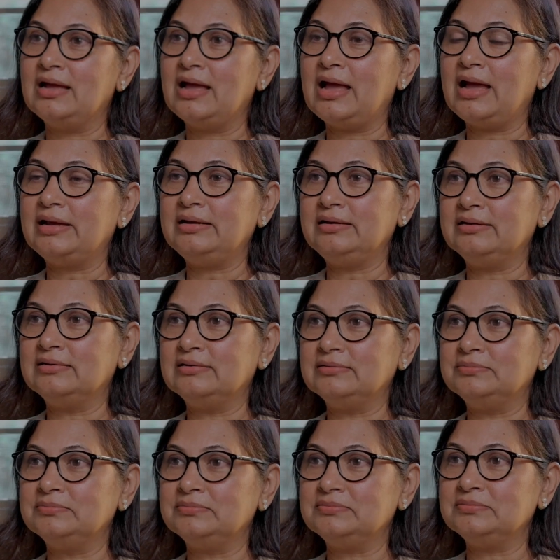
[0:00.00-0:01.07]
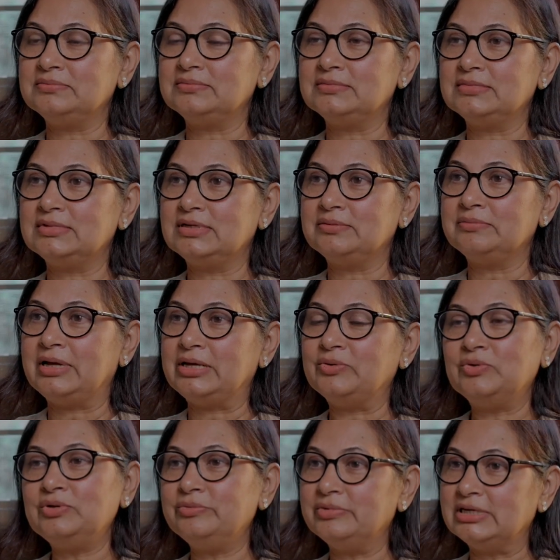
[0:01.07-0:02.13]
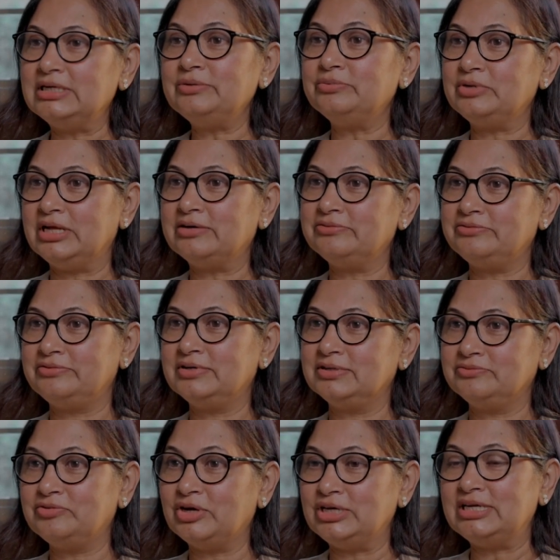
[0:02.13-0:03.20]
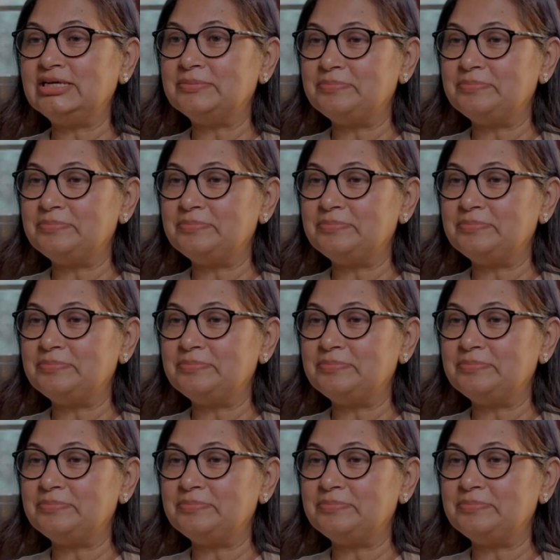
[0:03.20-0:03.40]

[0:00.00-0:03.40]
And uh, my whole world would have fallen